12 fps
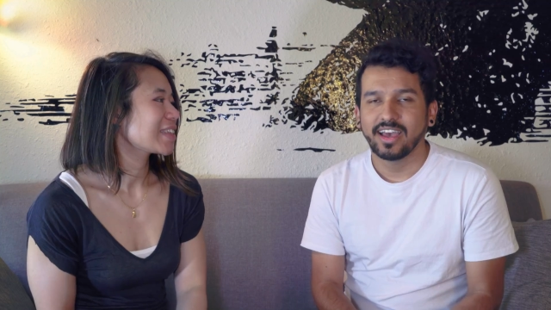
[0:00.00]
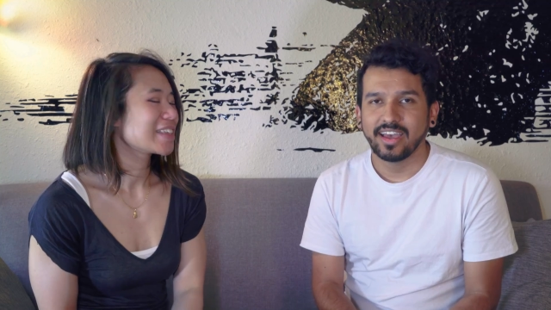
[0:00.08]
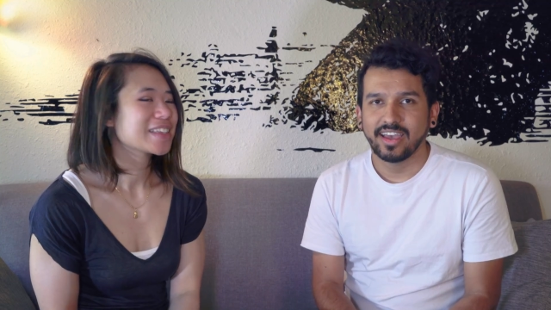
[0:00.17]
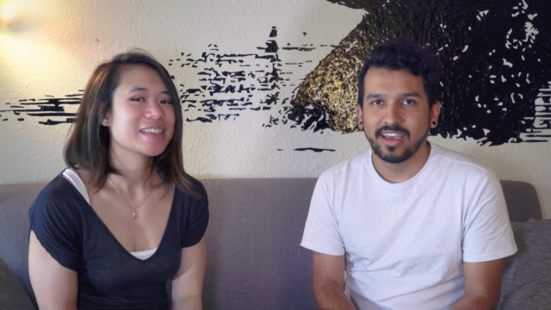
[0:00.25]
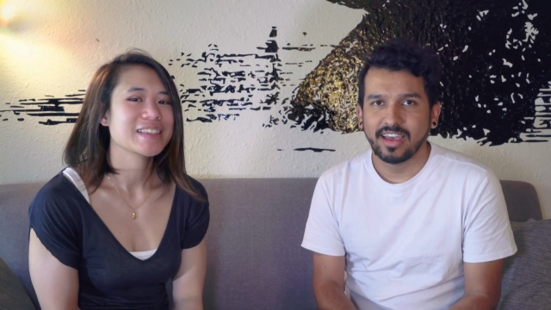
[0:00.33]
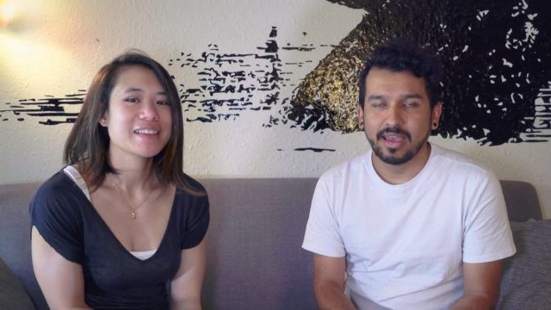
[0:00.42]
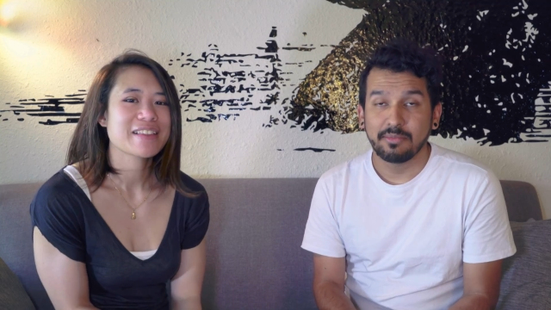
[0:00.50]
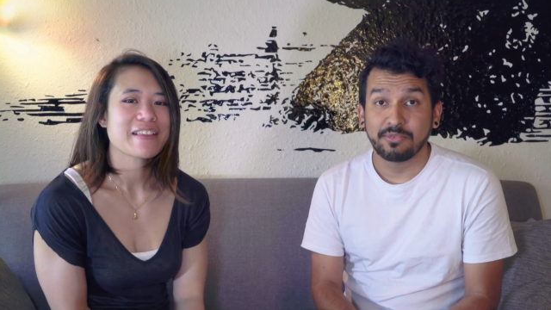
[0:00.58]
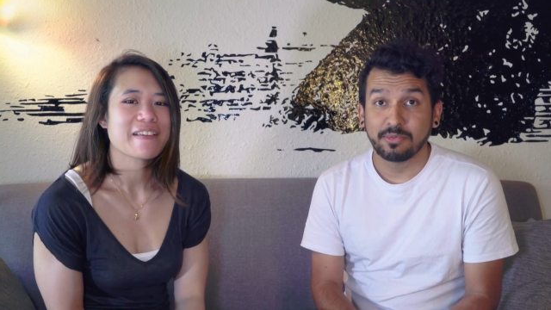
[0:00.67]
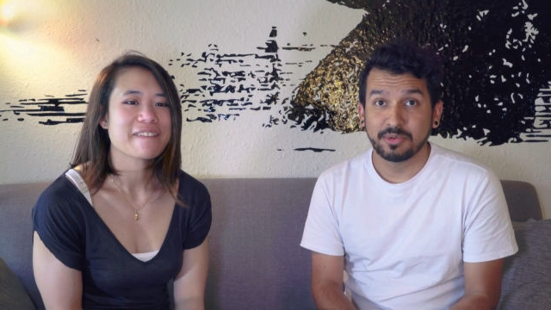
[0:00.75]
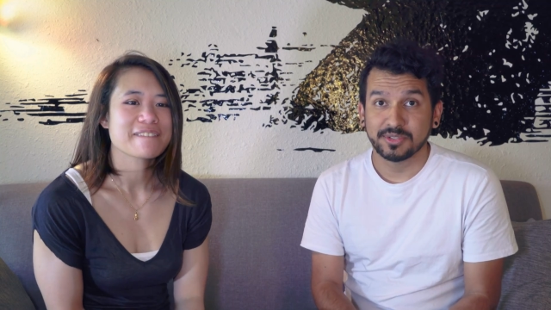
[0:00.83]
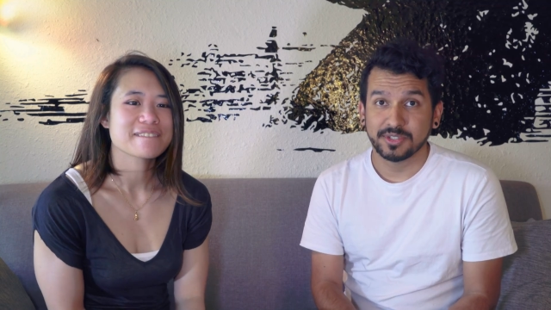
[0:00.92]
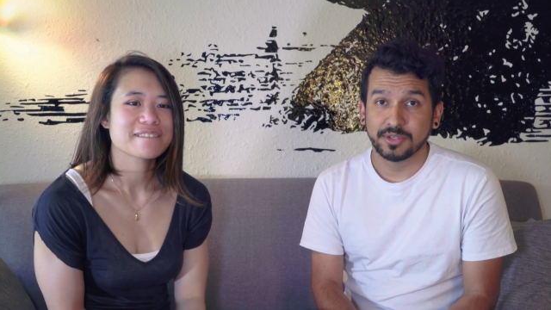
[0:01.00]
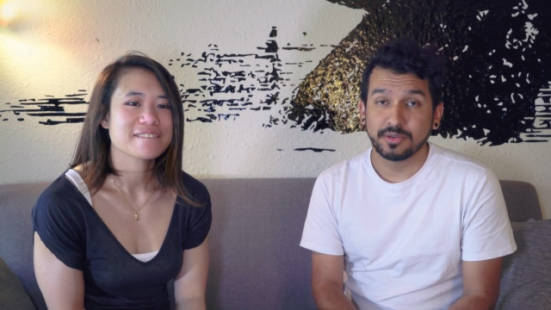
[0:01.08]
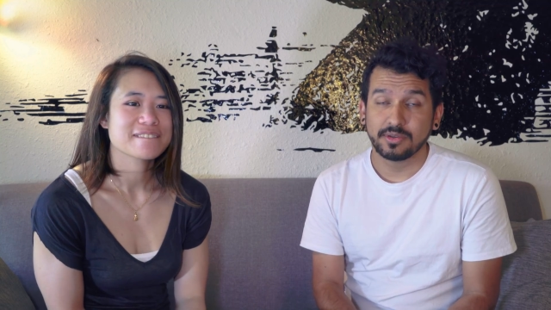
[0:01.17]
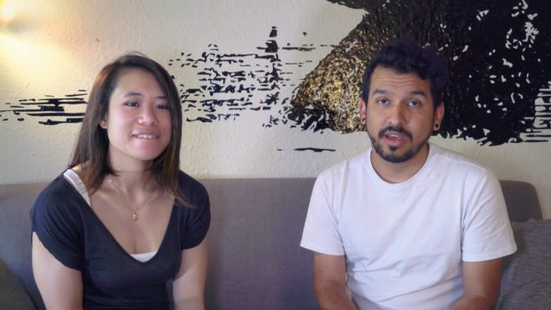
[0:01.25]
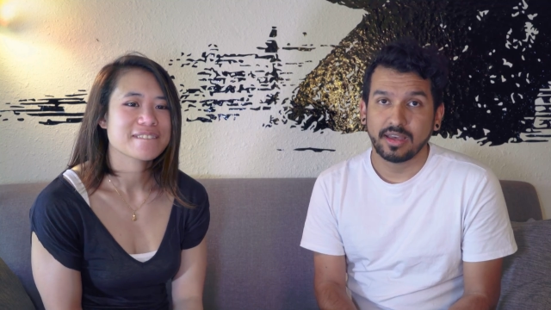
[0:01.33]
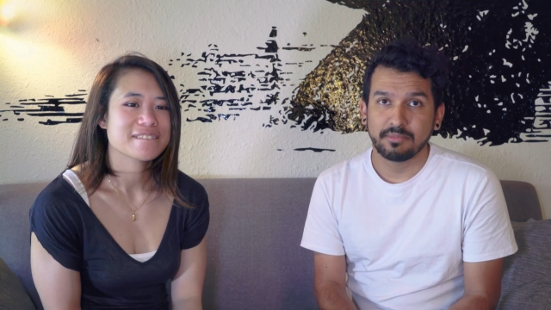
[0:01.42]
Speaker 1: Uh, I am from
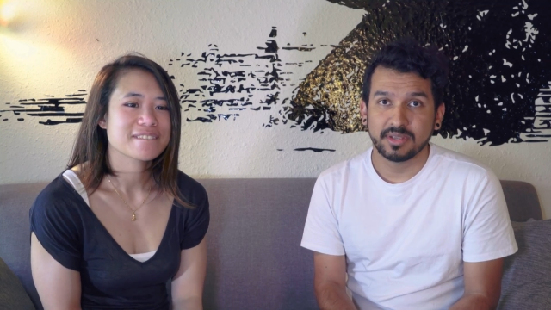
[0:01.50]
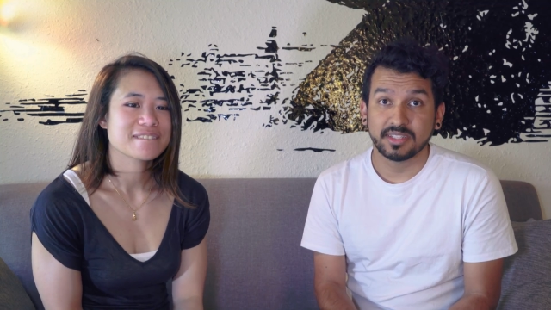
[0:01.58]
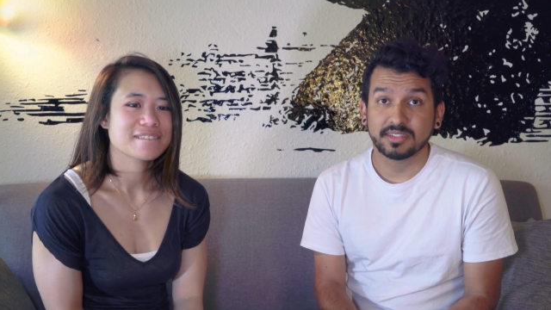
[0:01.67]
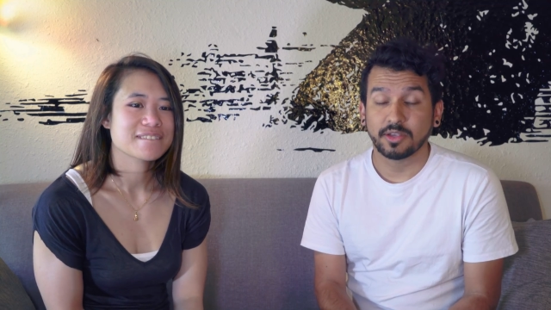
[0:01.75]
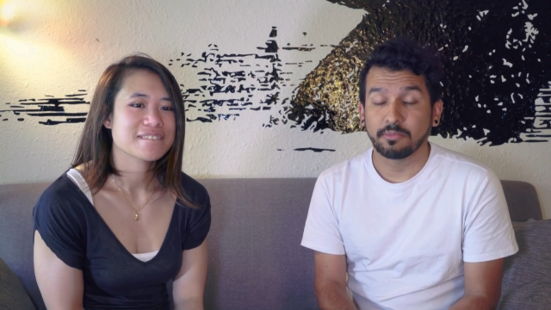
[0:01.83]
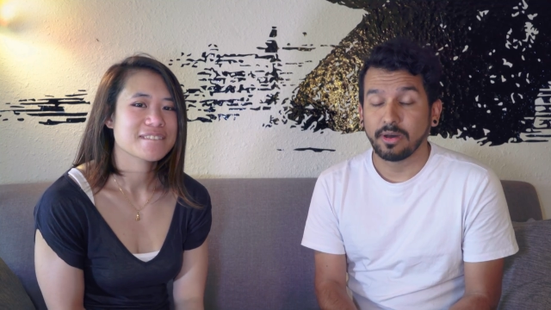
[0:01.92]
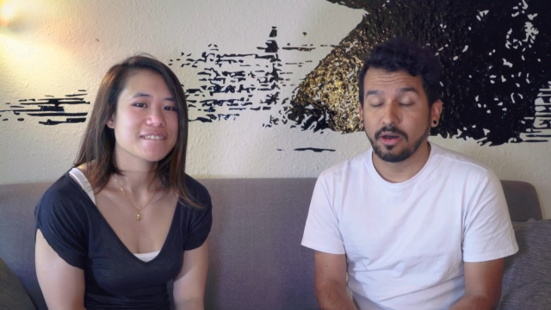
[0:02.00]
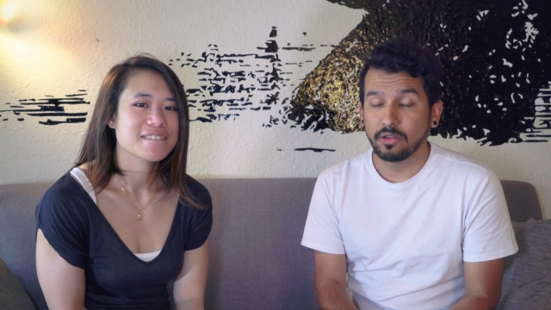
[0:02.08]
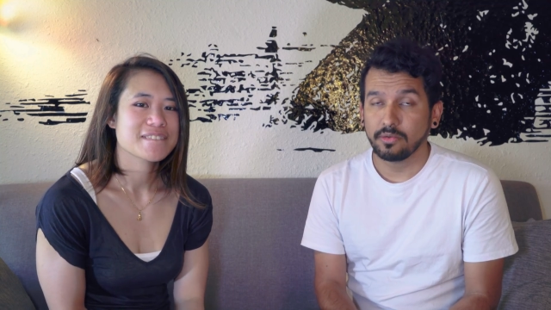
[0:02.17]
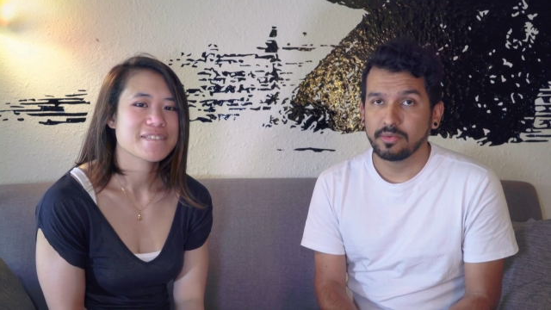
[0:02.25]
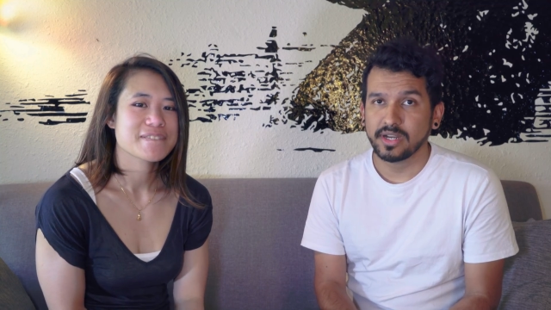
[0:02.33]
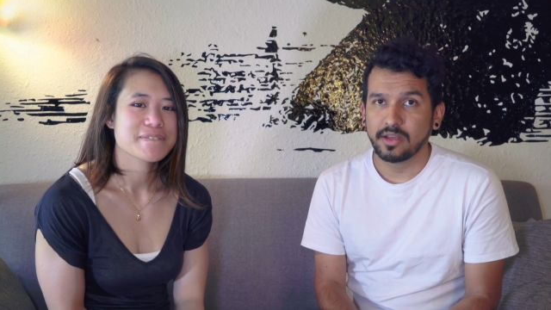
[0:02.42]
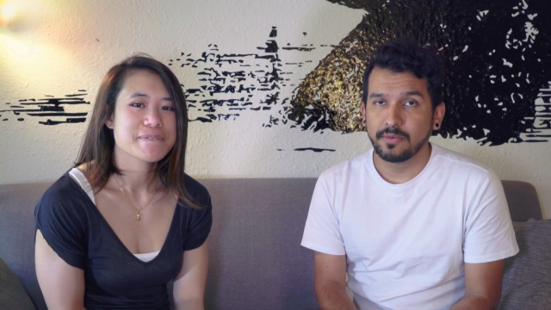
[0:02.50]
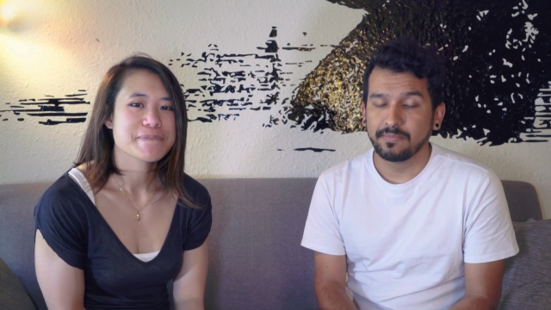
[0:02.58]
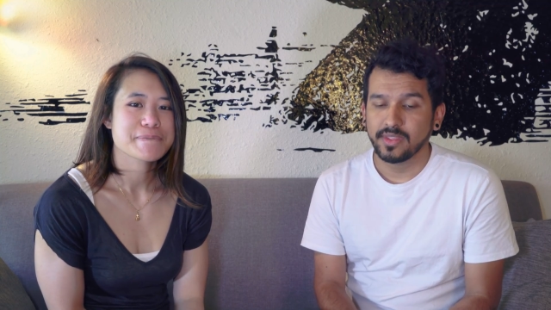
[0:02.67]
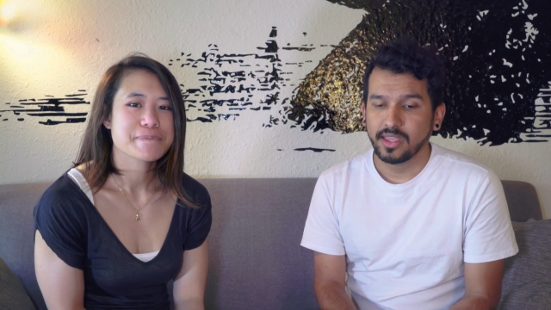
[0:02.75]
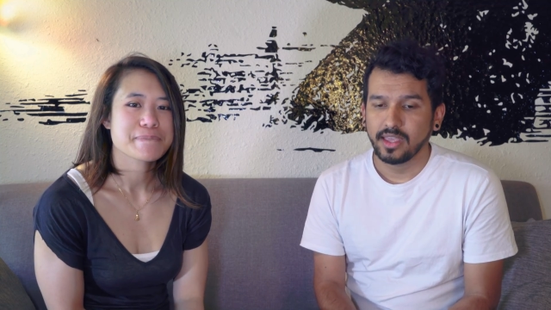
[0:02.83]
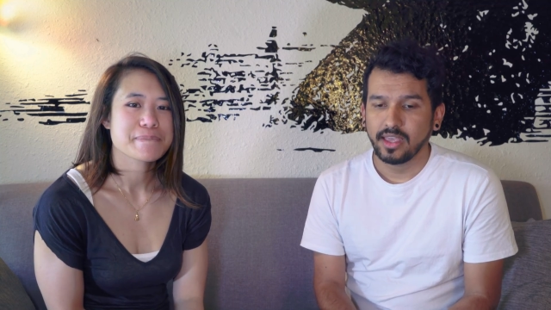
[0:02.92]
Brazil. I'm based in São Paulo right now,
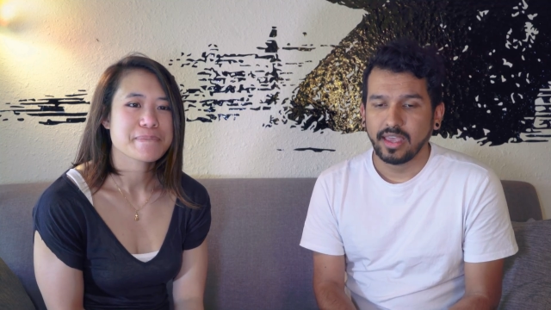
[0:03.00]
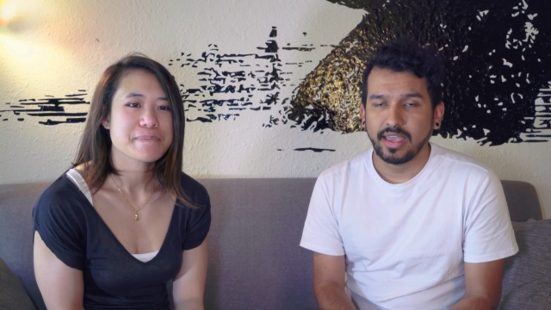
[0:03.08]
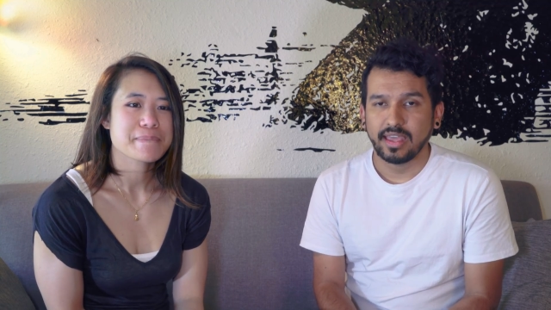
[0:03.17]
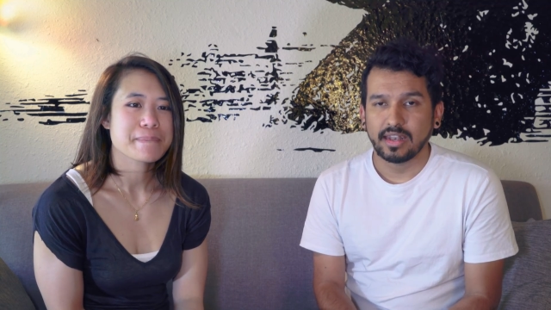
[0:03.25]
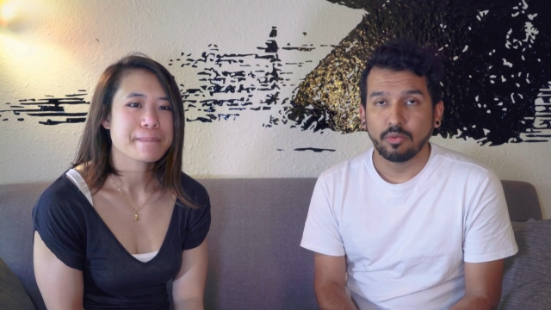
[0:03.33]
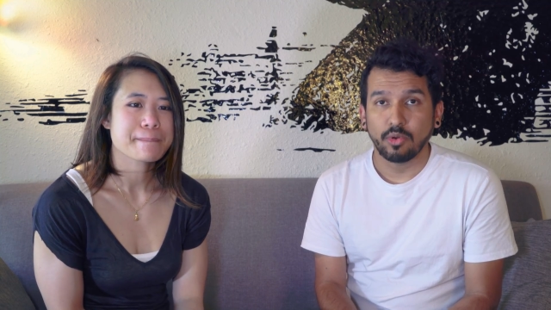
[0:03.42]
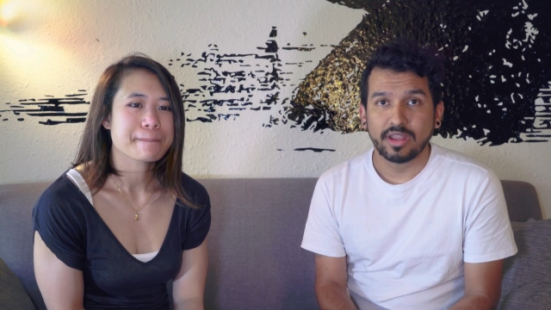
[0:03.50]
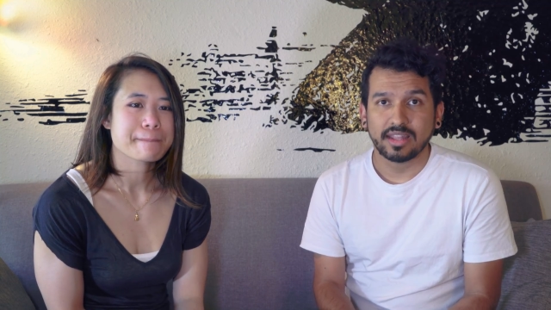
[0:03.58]
and I work